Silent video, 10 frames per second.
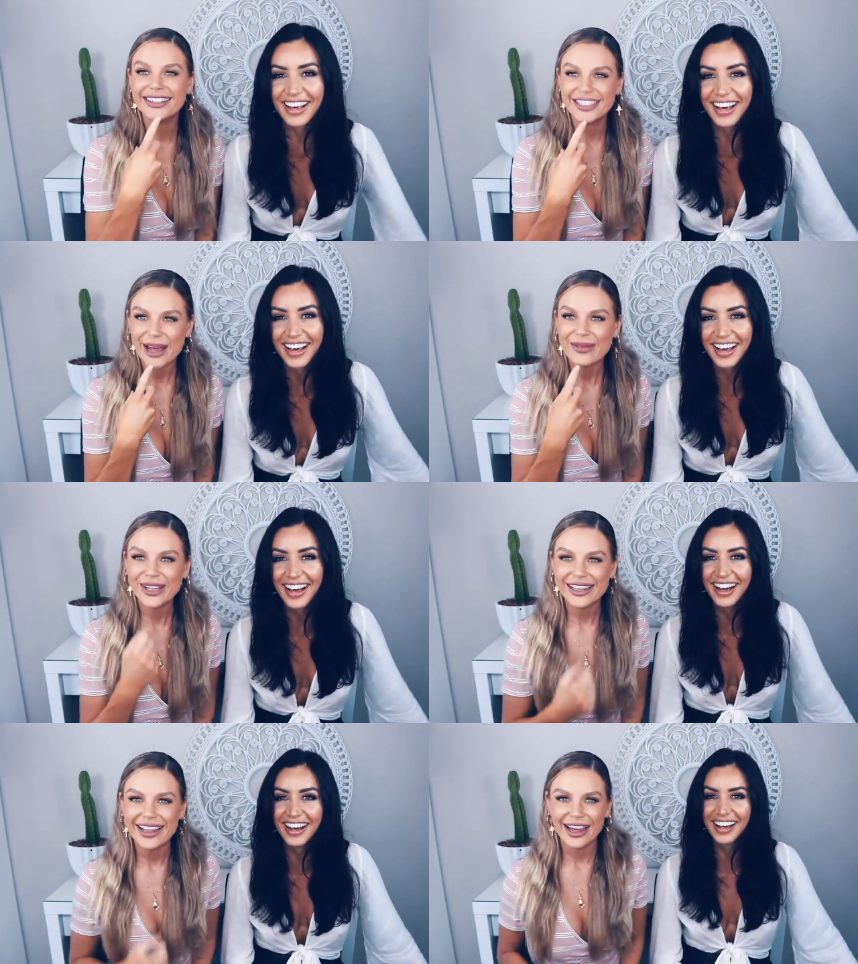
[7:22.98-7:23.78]
Speaker 1: except
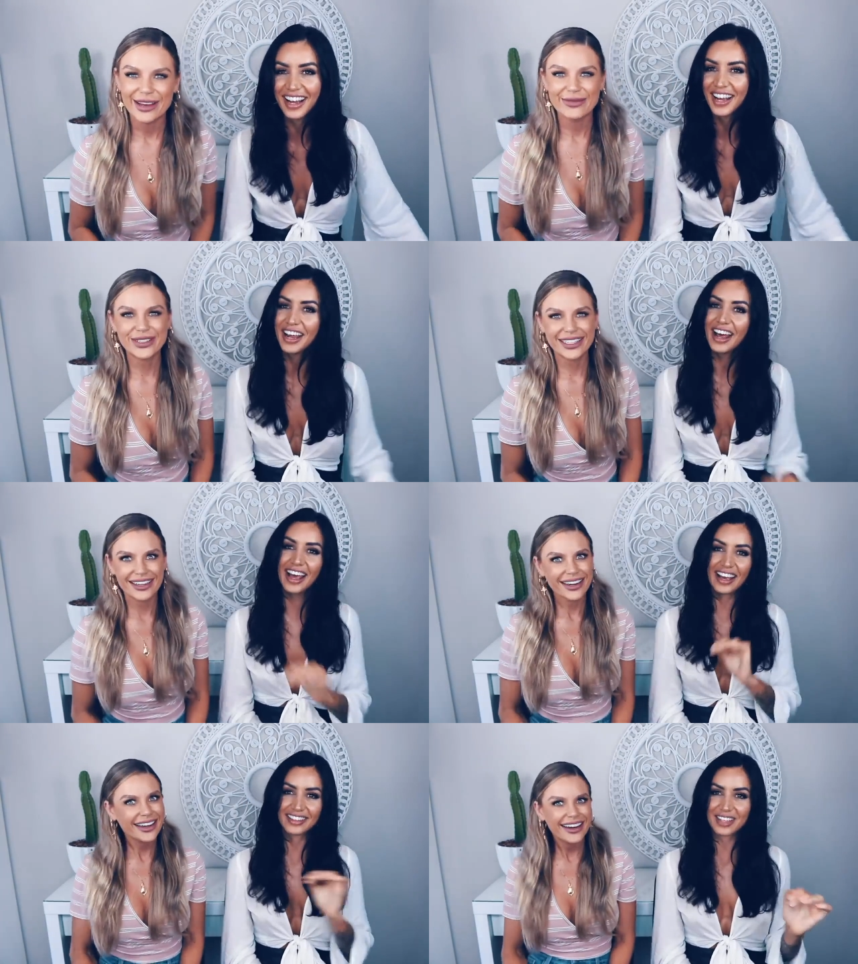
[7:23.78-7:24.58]
the lips.
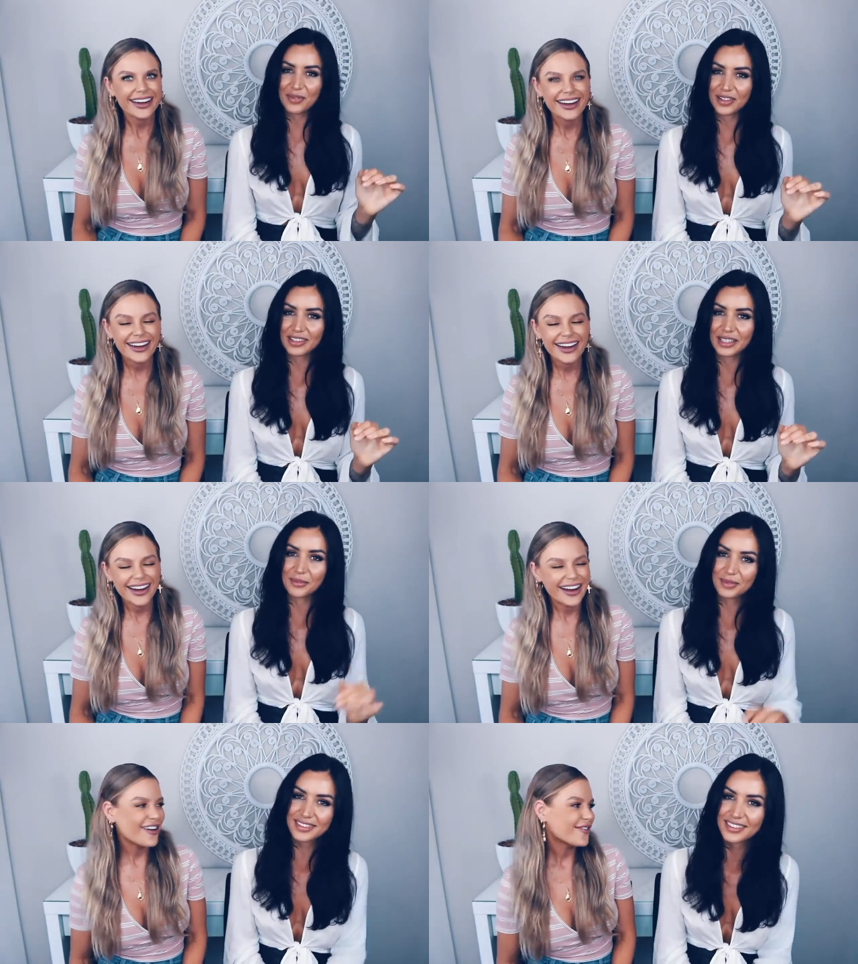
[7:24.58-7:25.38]
Speaker 2: Except the
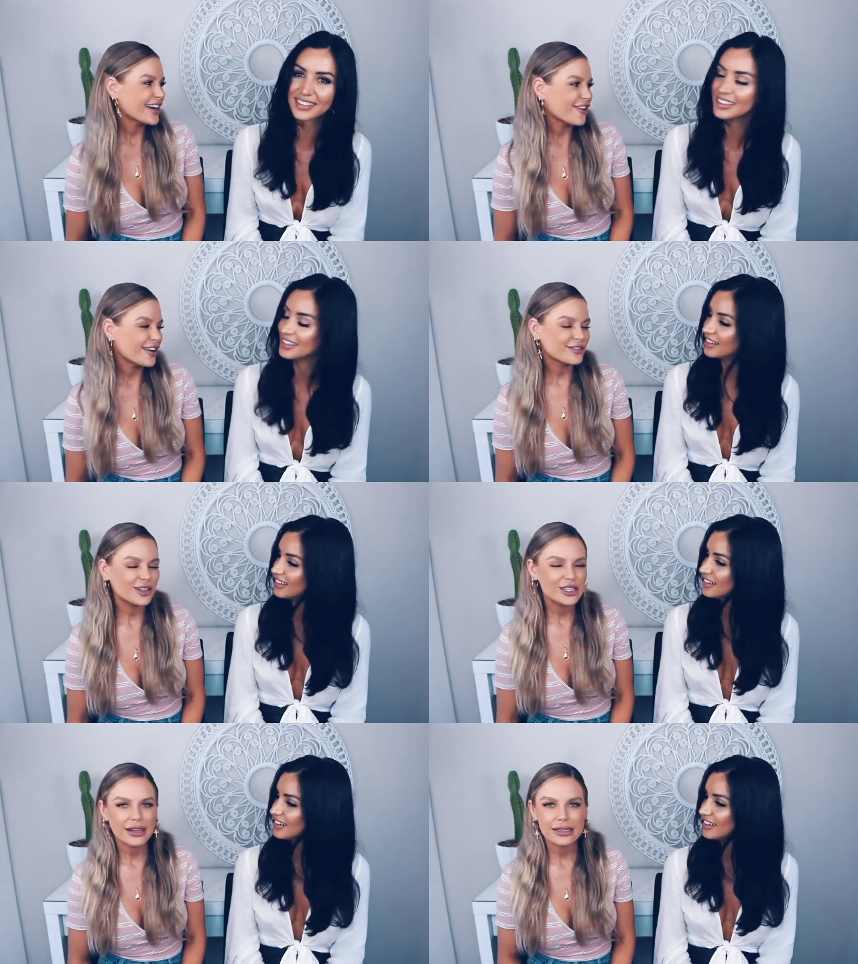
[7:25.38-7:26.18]
lips.
Speaker 1: Oh my god, I'm
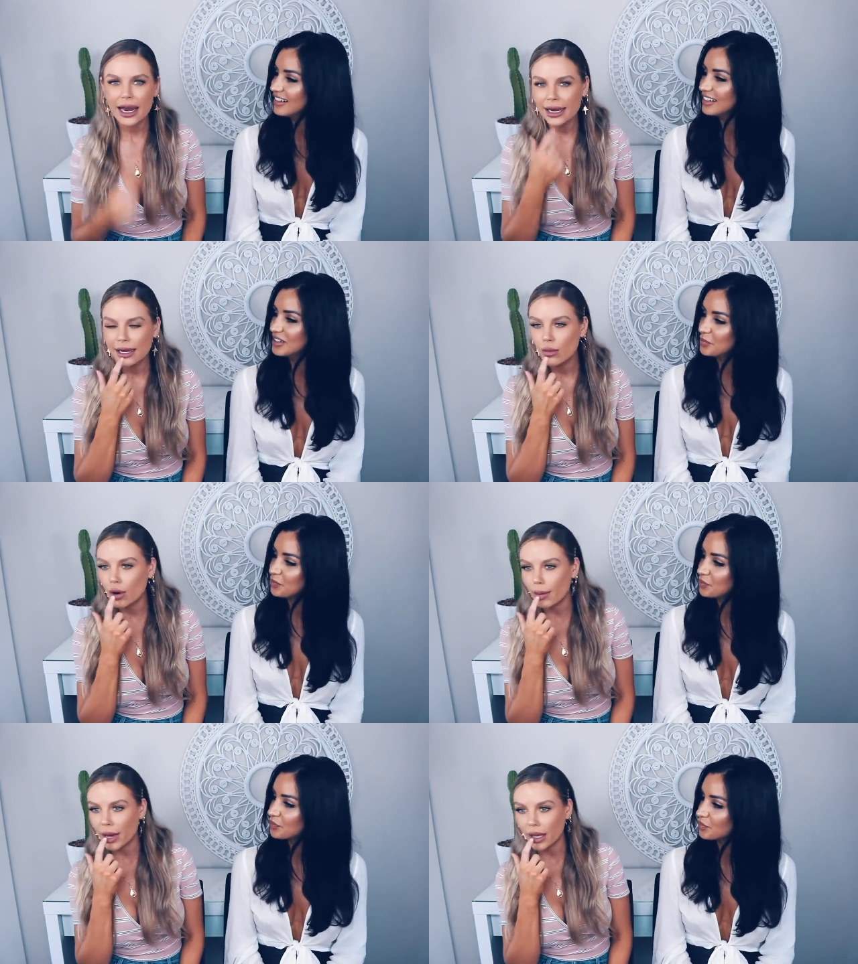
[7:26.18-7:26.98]
so jealous. I need
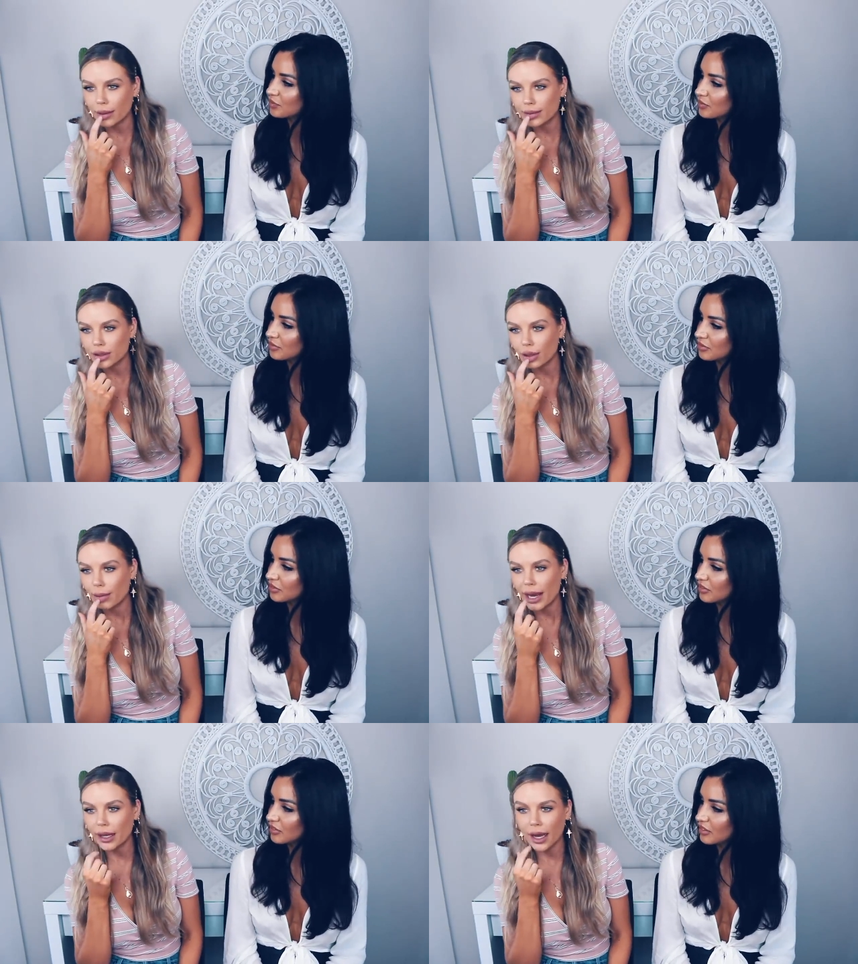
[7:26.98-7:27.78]
more on my lips so
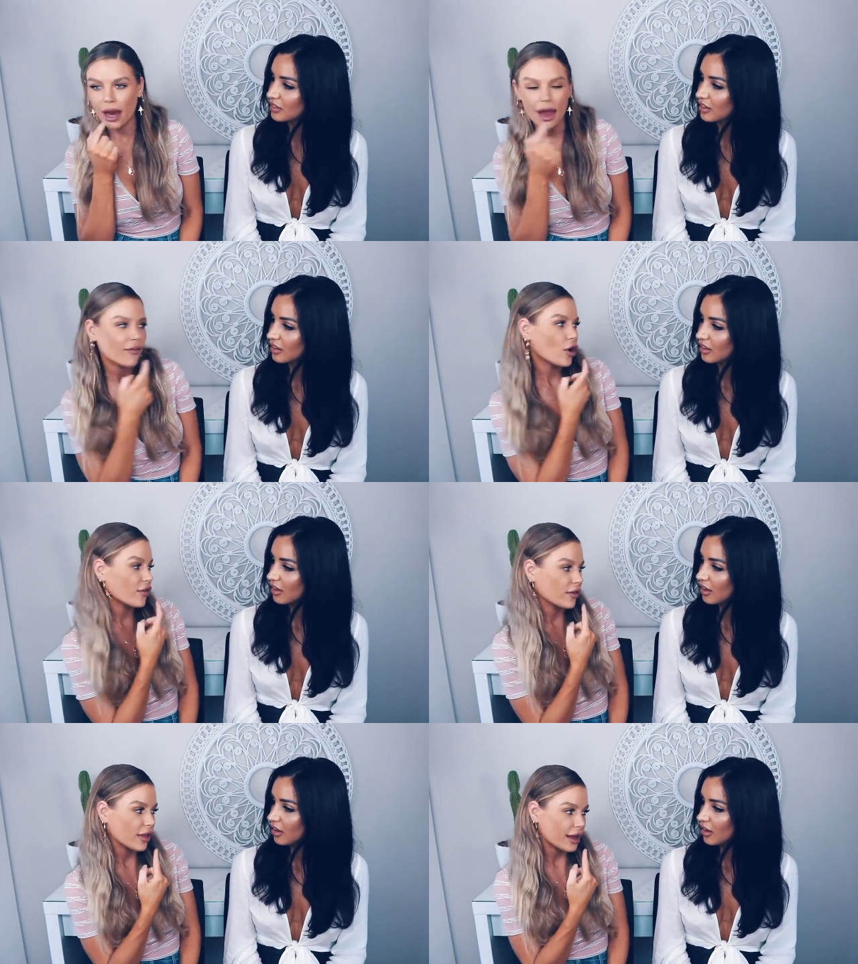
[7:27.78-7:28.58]
bad. Like I've
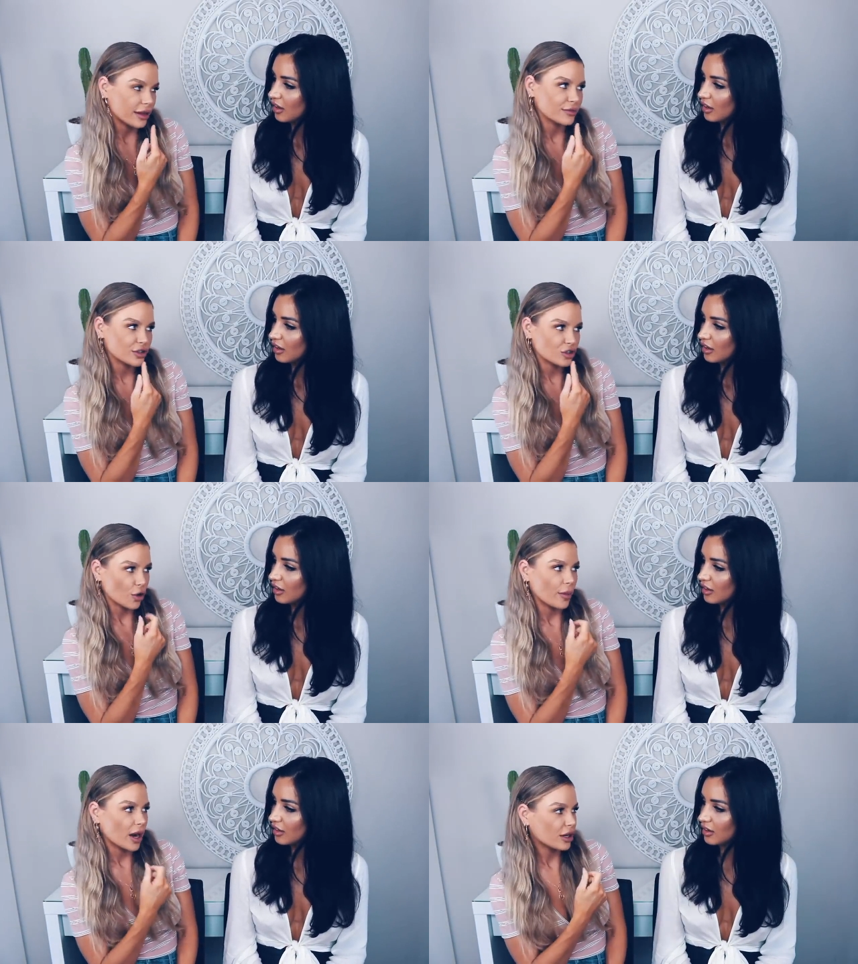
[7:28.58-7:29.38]
overlined them
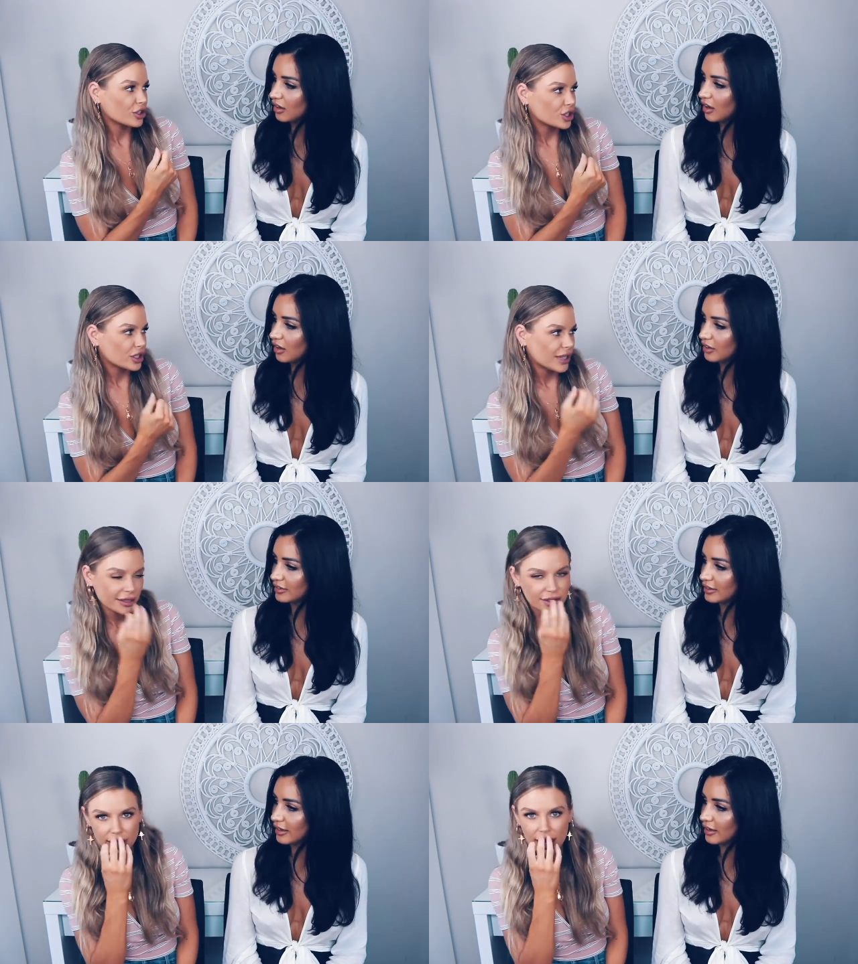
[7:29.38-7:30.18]
so much.
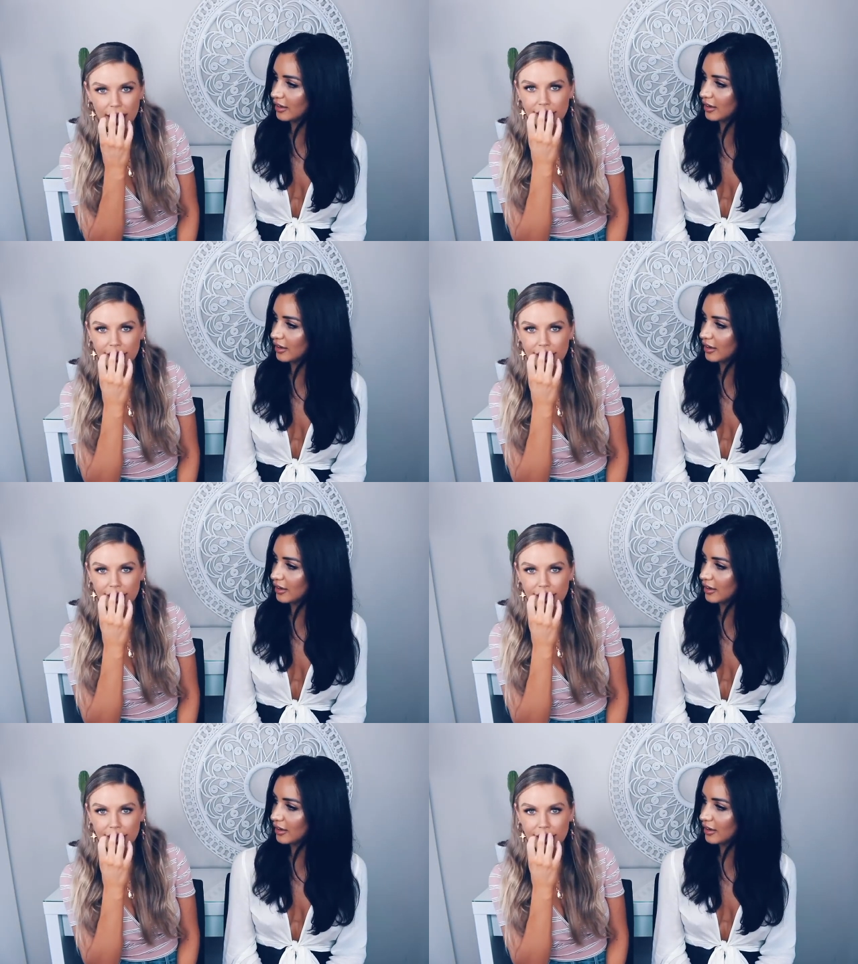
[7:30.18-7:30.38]
They're, yeah.